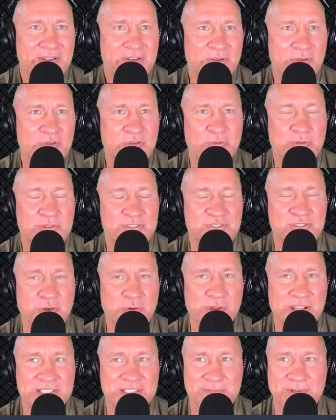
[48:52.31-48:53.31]
There is
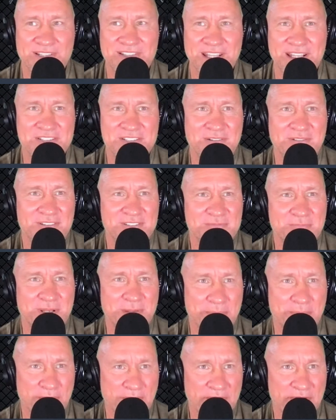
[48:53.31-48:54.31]
no expectation of us being
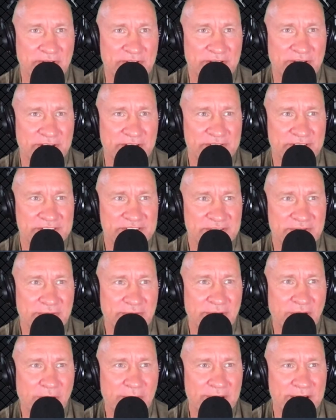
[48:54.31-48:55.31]
perfect. All right, Tracy? We
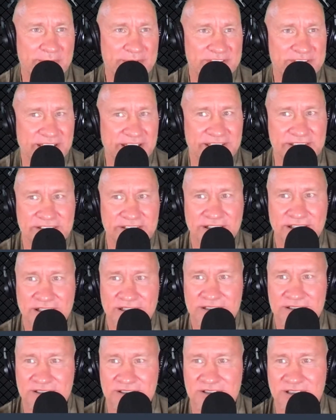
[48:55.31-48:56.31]
all make mistakes.
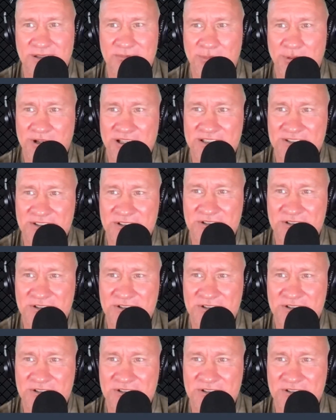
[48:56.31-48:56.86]
Just the point is just